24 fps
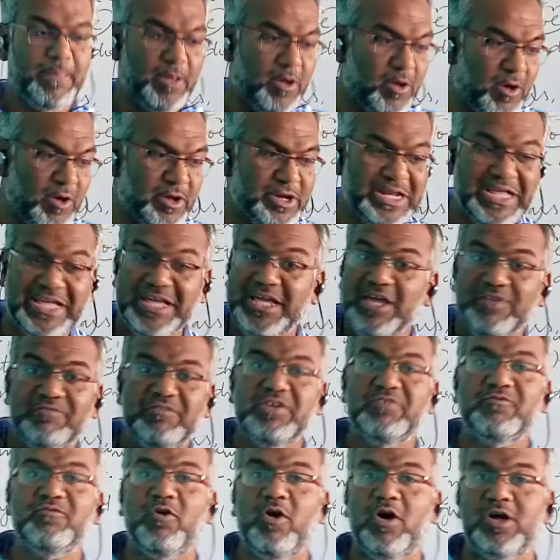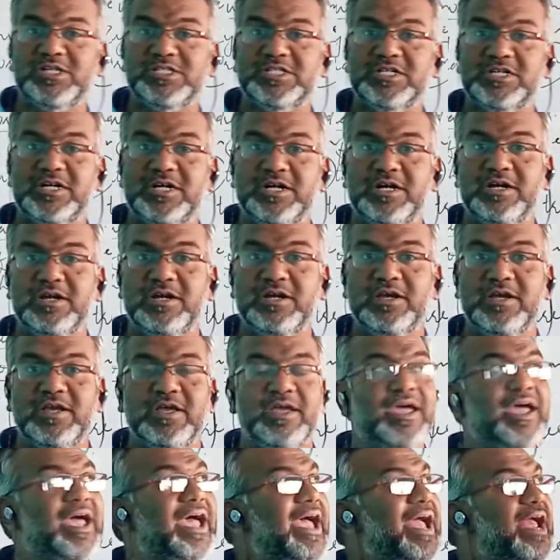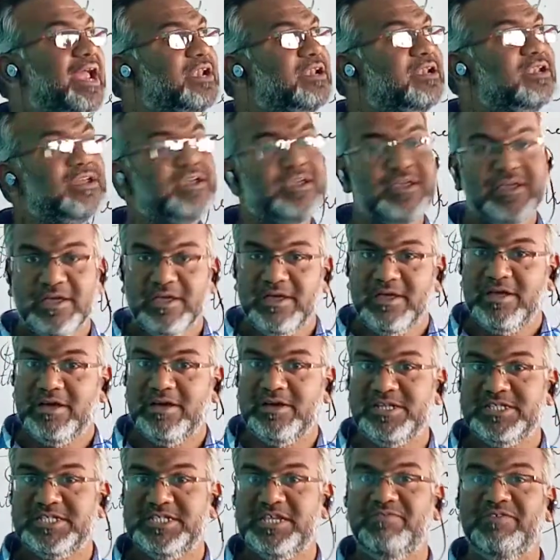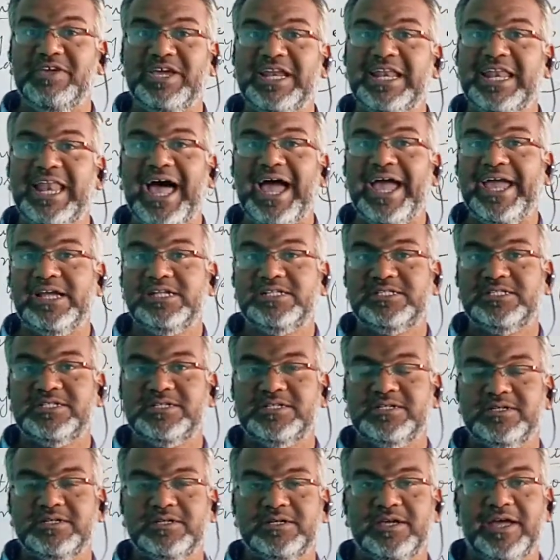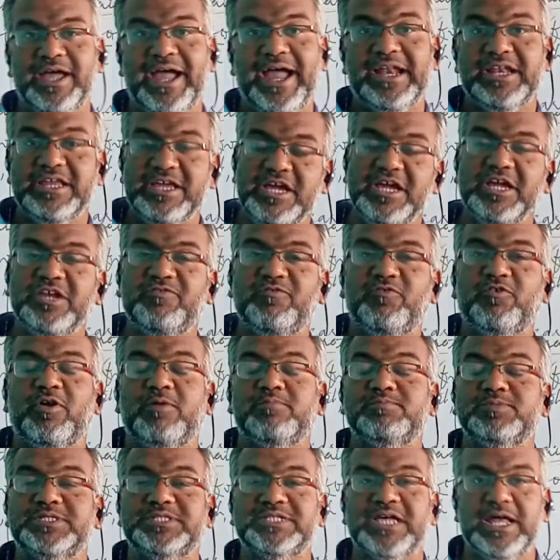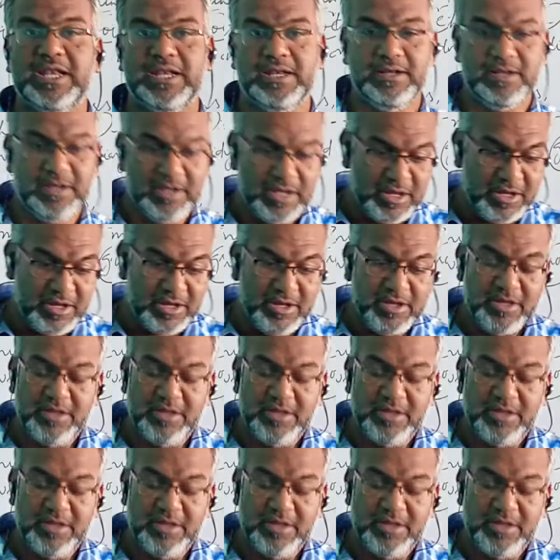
on giving water and receiving light and heat from sun.